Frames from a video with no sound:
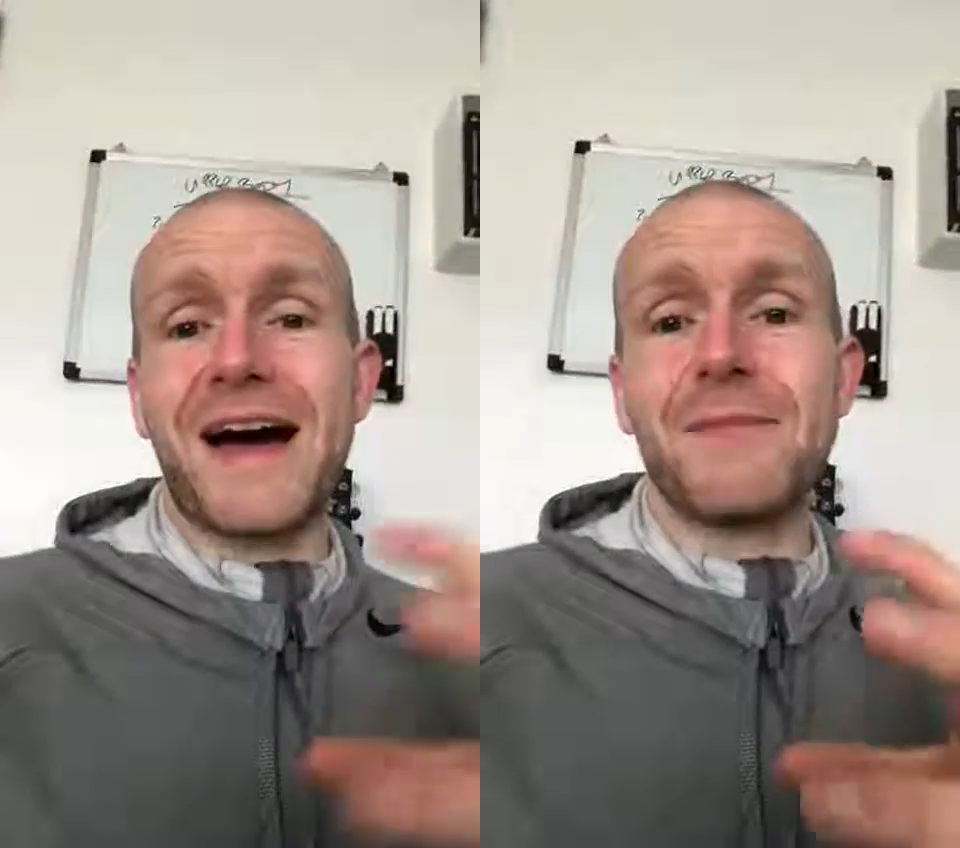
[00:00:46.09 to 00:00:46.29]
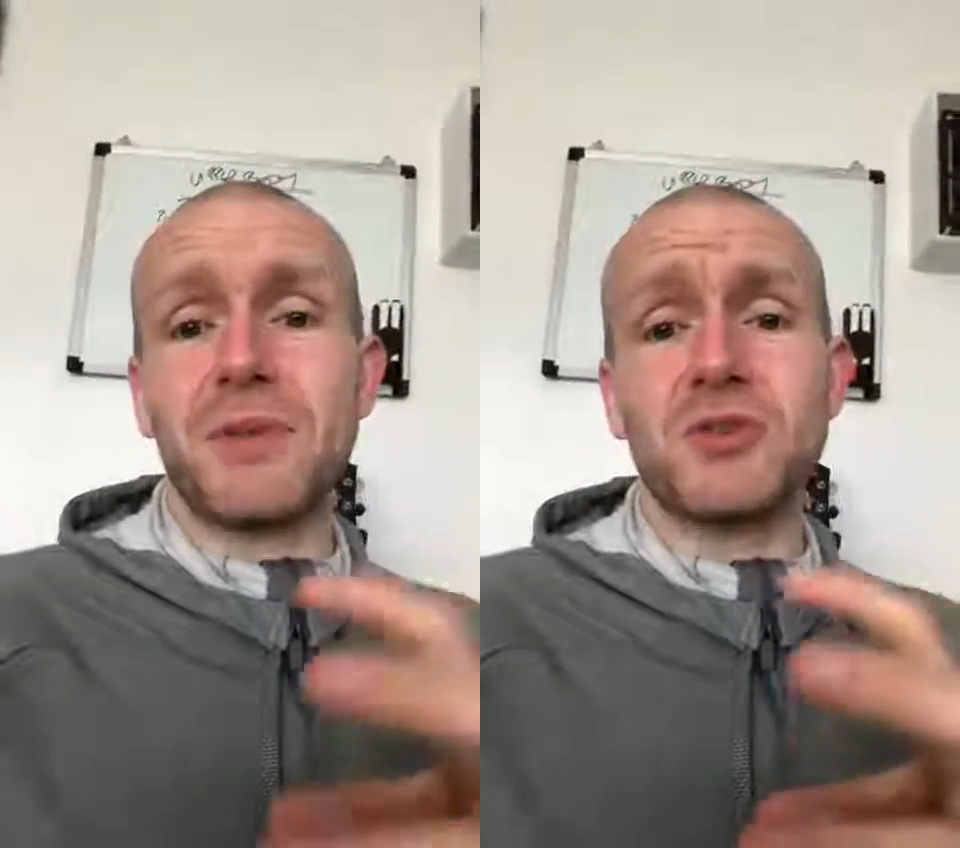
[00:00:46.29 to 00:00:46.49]

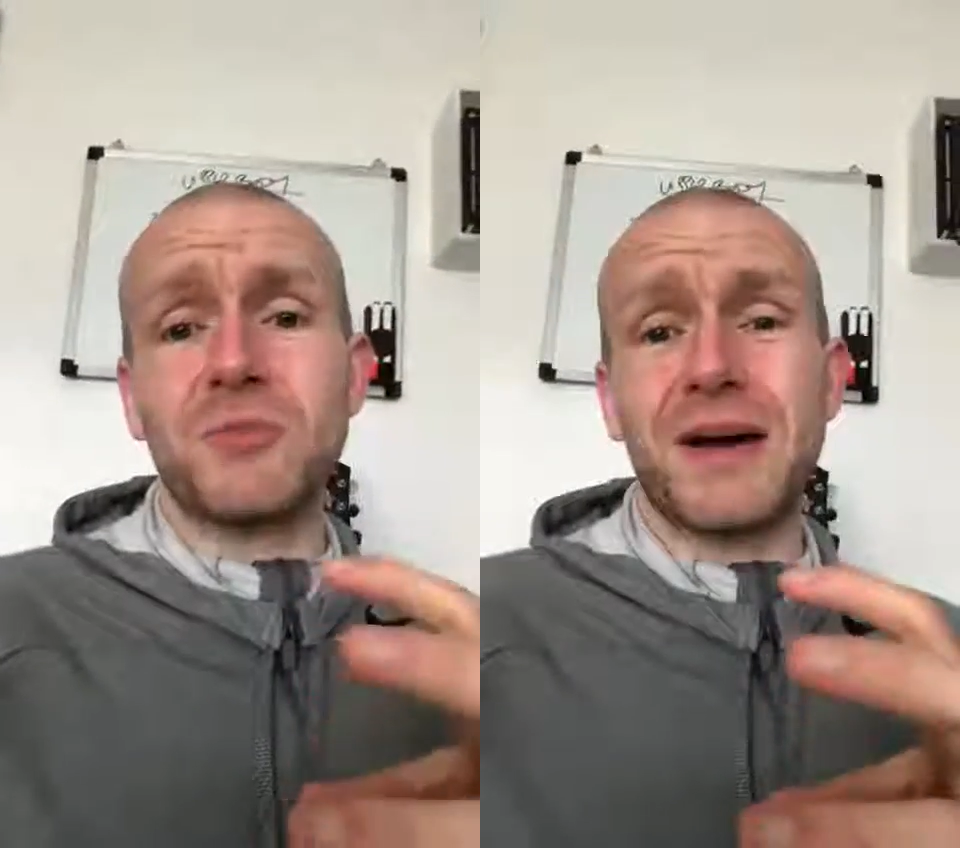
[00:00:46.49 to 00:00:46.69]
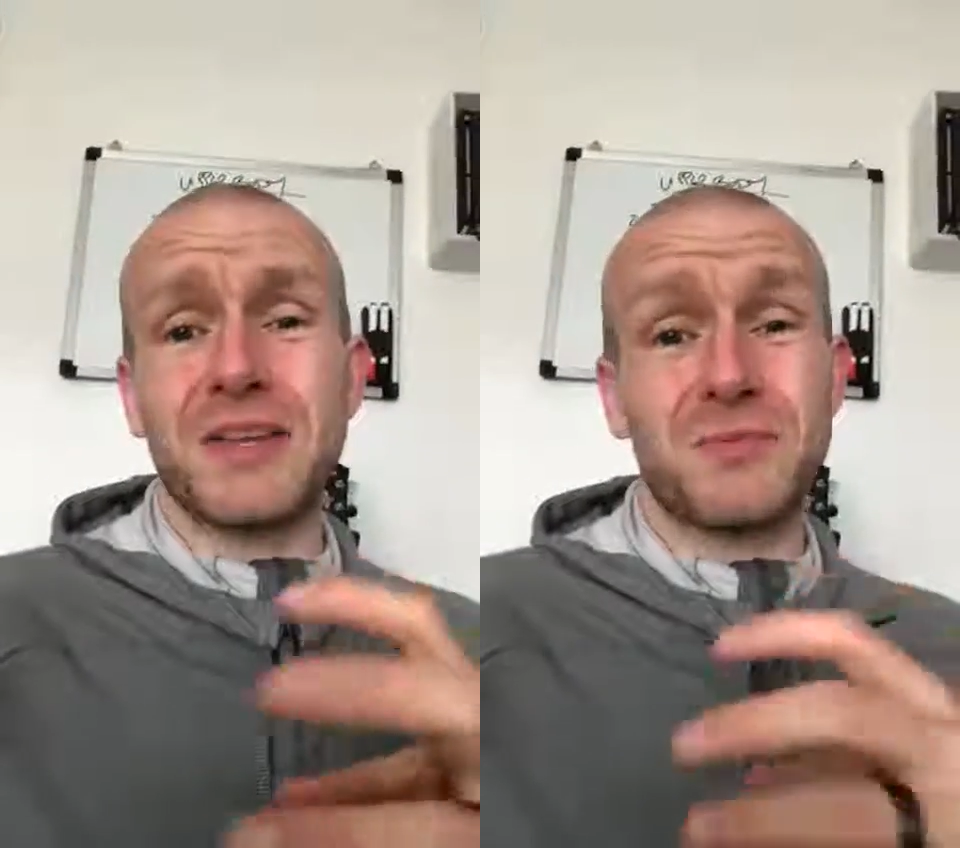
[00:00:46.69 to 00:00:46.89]
and
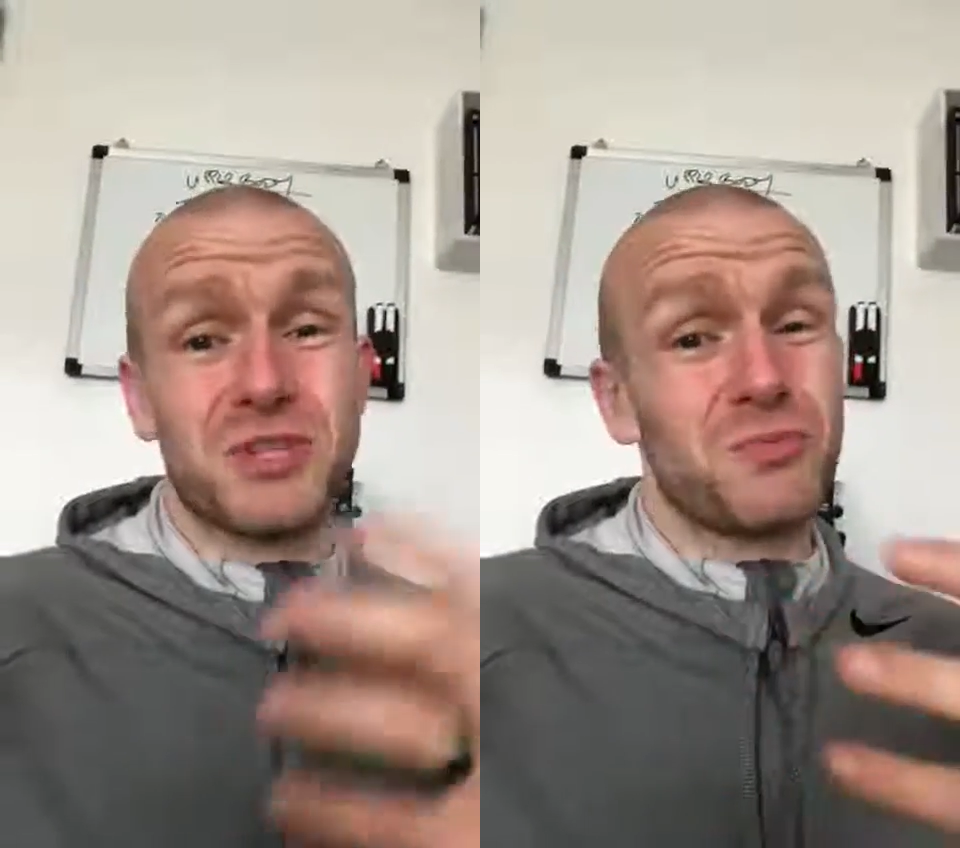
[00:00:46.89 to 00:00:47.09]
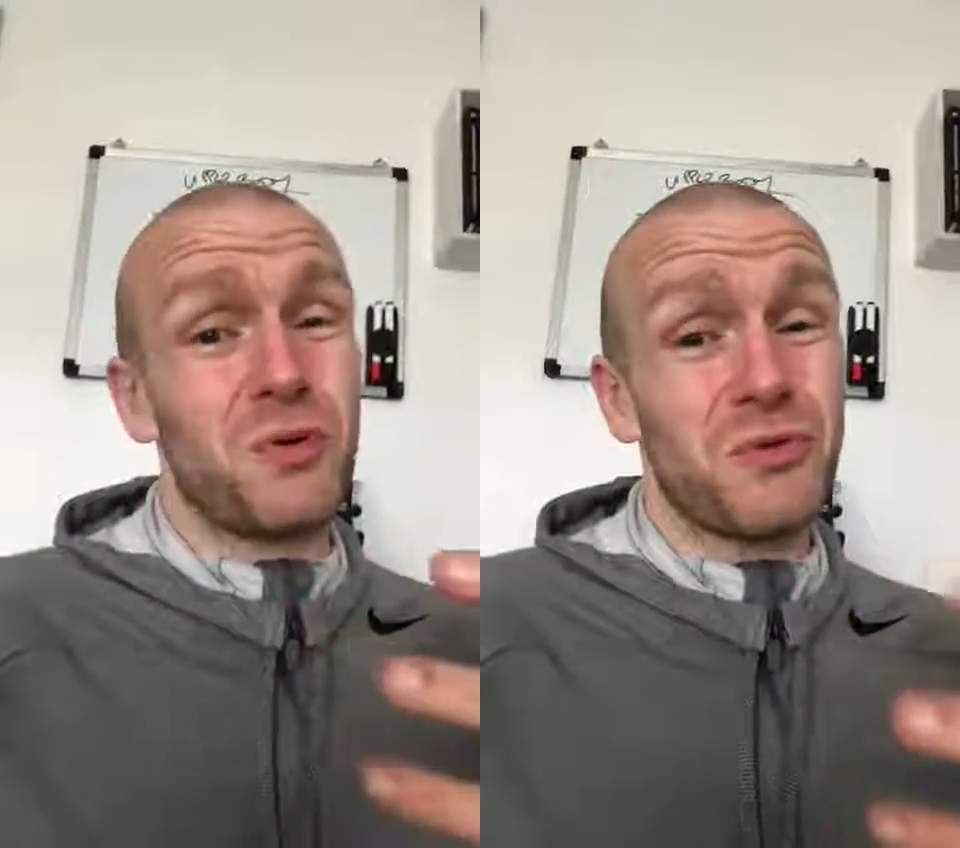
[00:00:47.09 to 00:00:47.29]
muscle mass,
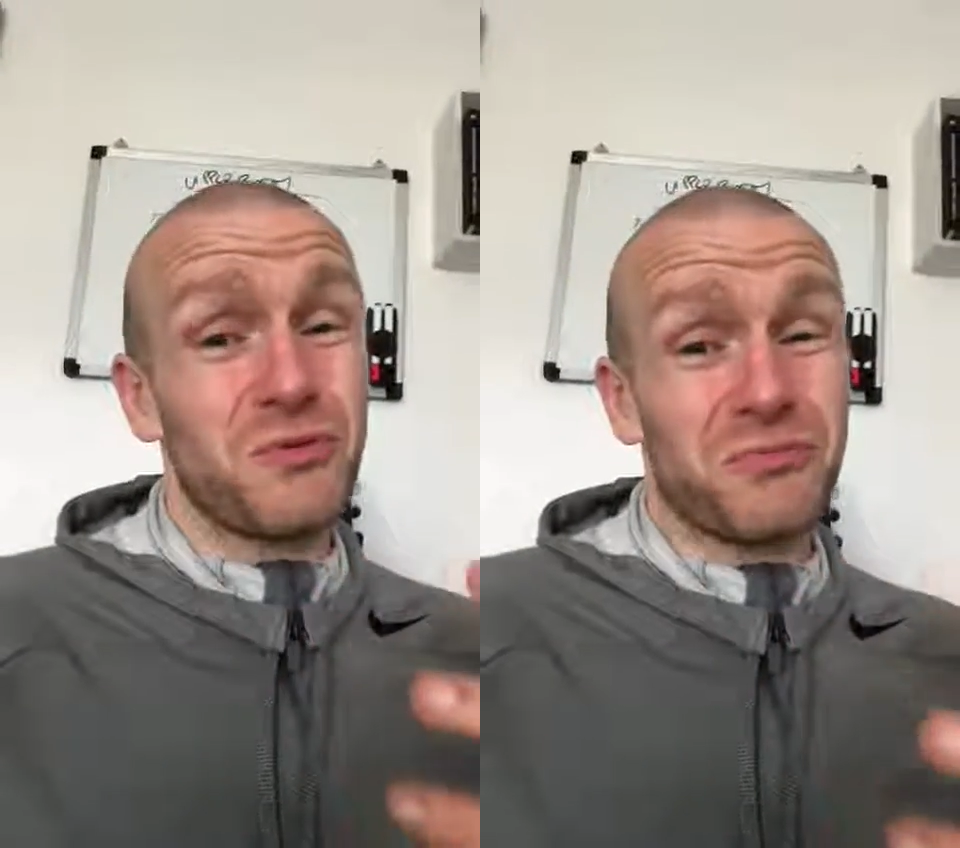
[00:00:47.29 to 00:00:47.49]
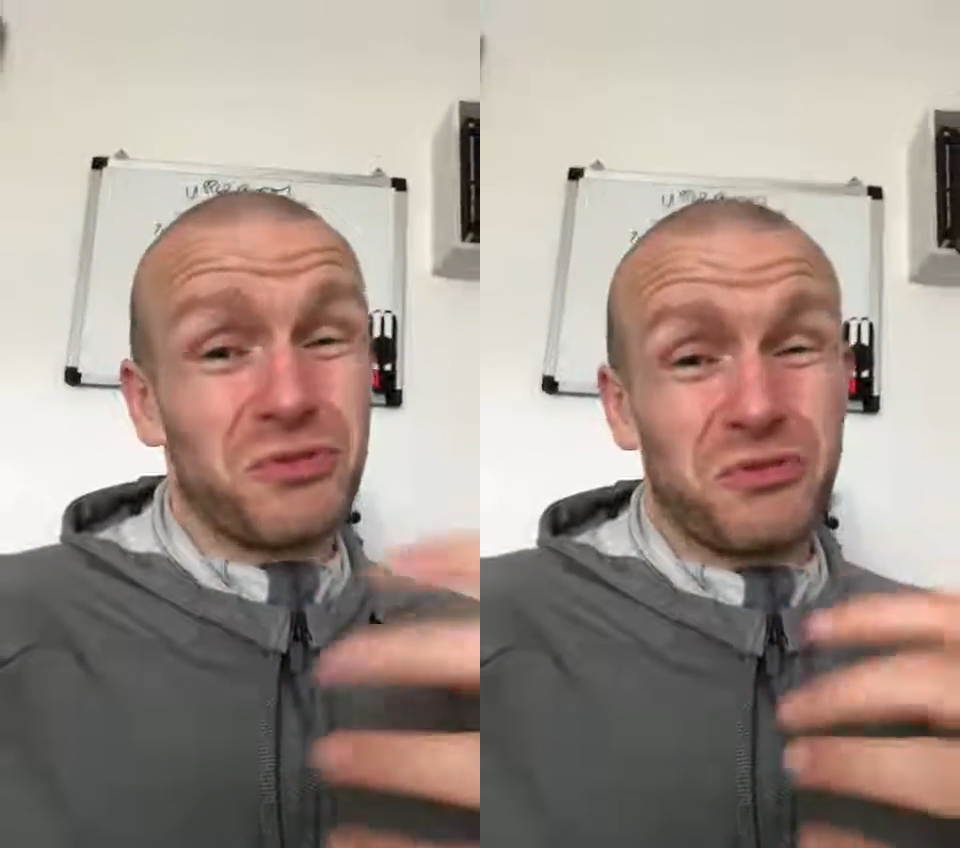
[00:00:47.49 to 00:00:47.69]
which is what,